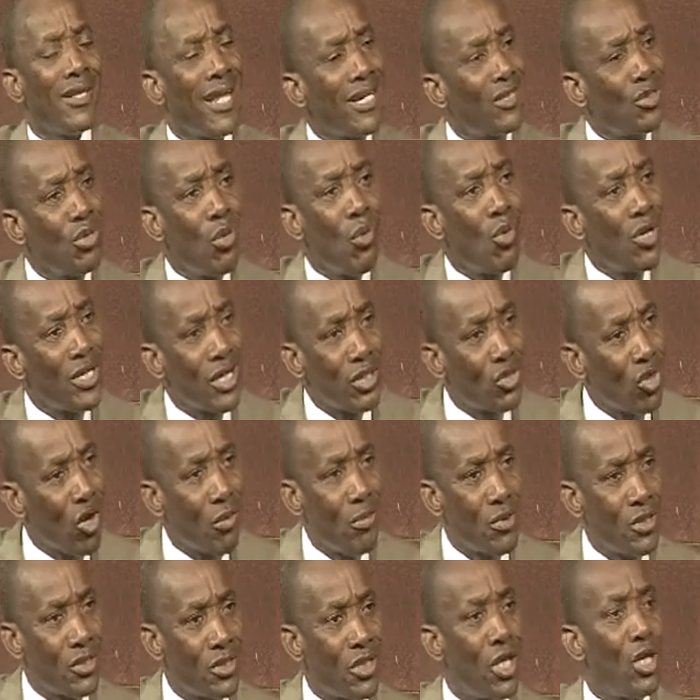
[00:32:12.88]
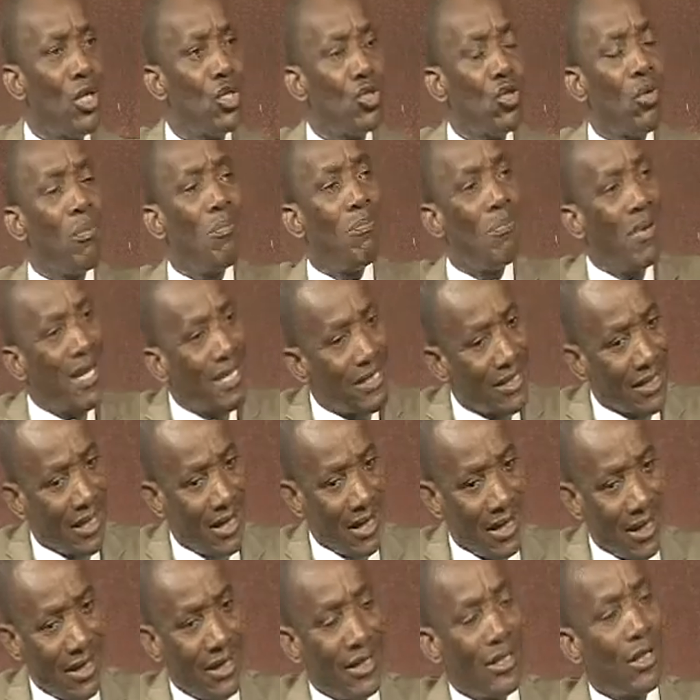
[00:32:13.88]
not what the job is. So basically,
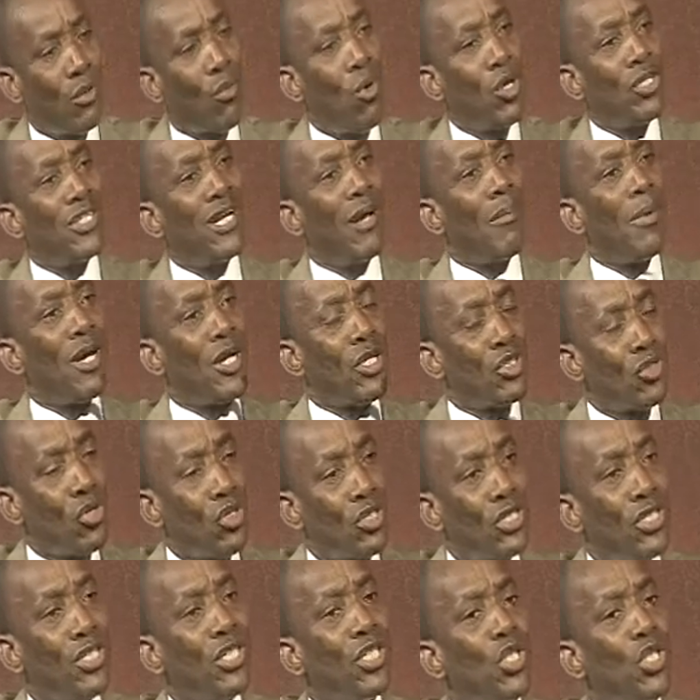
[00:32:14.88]
the question about resources is